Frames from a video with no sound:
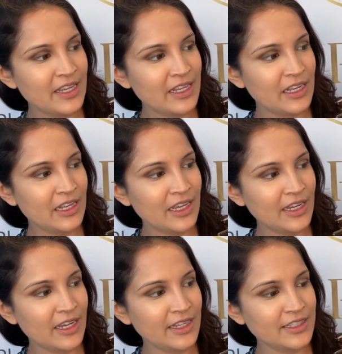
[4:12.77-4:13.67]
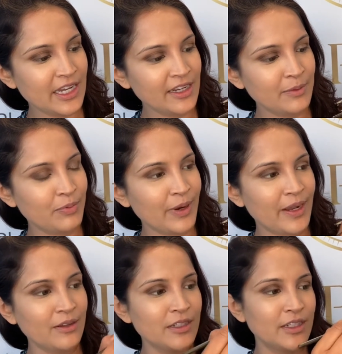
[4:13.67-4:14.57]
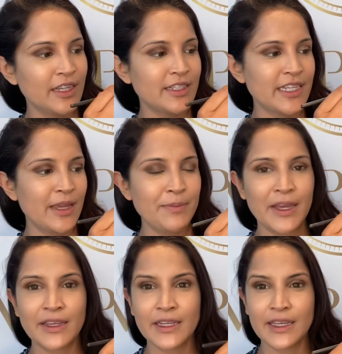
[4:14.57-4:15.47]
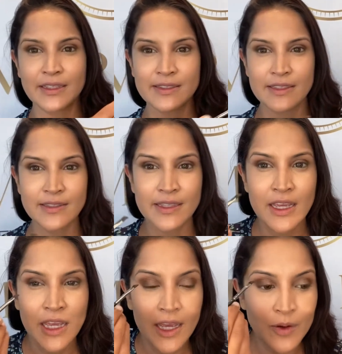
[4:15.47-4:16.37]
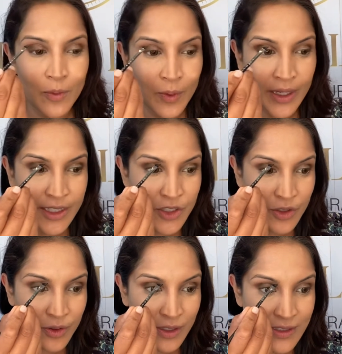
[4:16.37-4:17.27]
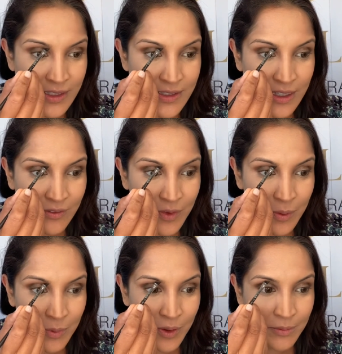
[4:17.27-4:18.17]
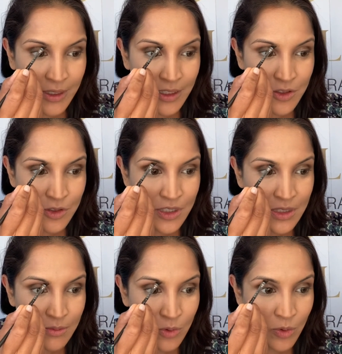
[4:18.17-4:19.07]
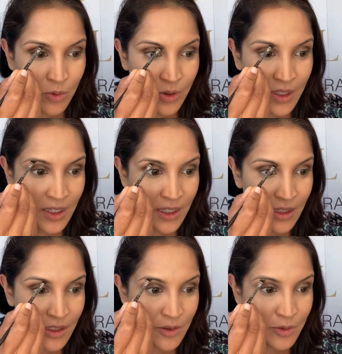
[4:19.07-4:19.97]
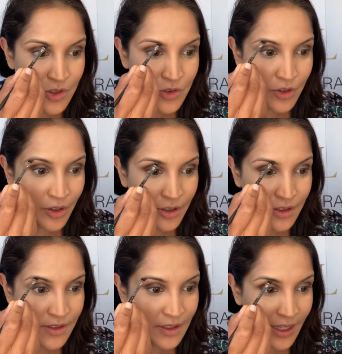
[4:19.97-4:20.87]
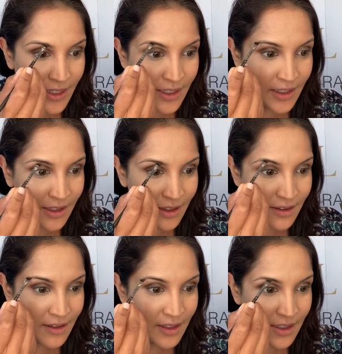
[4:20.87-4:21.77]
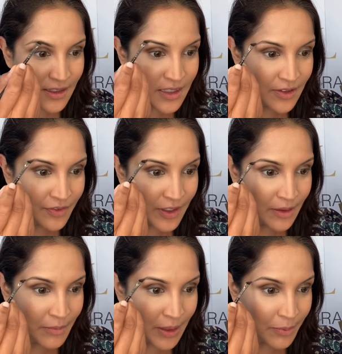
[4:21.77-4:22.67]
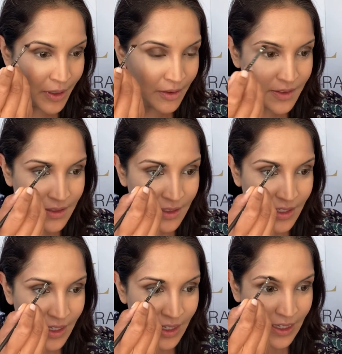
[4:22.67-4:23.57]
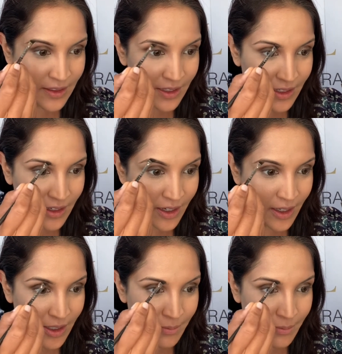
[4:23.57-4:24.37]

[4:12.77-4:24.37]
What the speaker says: darker brown, and tap out any excess. And all I do is I start at the bottom, and I do small little strokes like here to fill in my brows. And then I